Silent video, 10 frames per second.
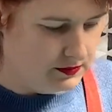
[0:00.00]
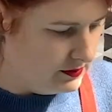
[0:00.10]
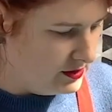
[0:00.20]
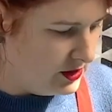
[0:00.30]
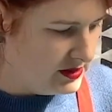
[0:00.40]

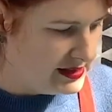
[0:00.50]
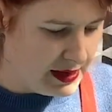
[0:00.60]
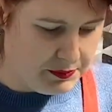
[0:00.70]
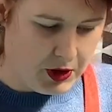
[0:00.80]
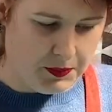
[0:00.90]
So
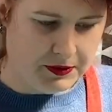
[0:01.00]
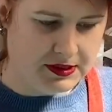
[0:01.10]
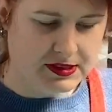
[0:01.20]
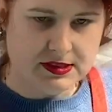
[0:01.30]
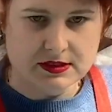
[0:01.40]
same
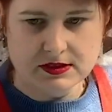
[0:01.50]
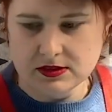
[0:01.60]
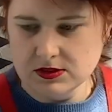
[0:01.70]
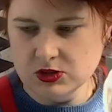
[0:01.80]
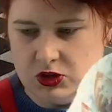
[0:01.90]
purpose,
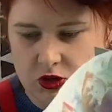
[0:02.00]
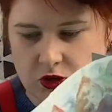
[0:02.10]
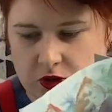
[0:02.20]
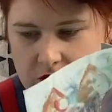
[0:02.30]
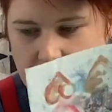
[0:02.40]

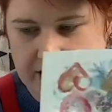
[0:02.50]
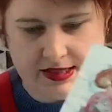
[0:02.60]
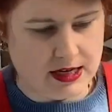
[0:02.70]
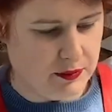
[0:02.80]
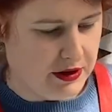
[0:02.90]
do 1.5
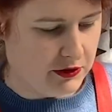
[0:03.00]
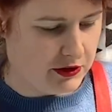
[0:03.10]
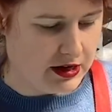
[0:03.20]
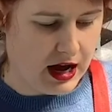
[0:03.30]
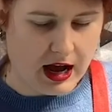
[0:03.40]

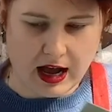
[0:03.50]
centimeters